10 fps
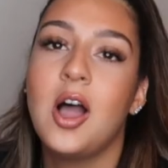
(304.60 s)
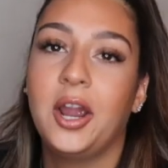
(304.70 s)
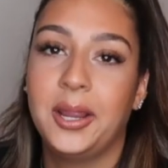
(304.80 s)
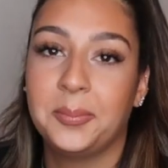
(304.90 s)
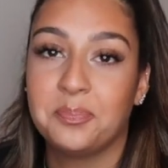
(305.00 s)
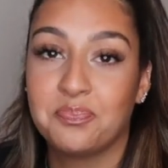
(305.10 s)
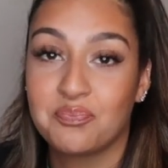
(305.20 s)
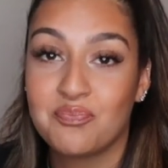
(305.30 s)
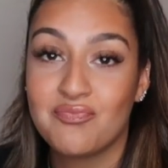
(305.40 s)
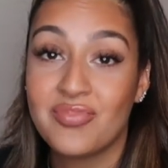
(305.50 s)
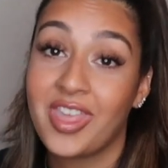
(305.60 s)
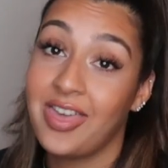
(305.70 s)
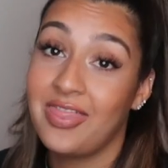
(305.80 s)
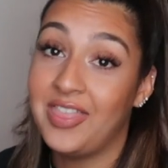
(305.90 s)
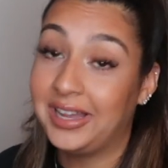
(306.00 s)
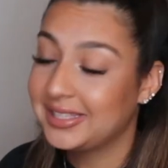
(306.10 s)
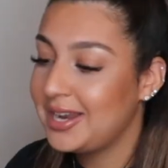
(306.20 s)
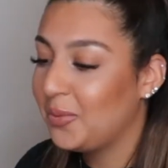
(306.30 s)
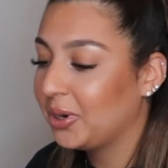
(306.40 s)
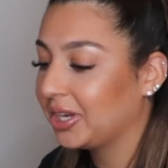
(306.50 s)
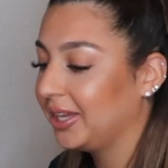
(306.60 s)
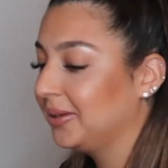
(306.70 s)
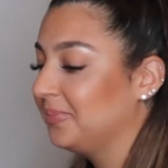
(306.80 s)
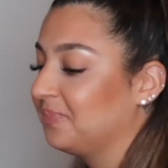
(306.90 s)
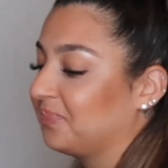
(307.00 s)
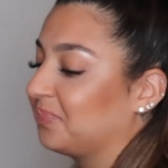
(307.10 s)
Alright, that's not working.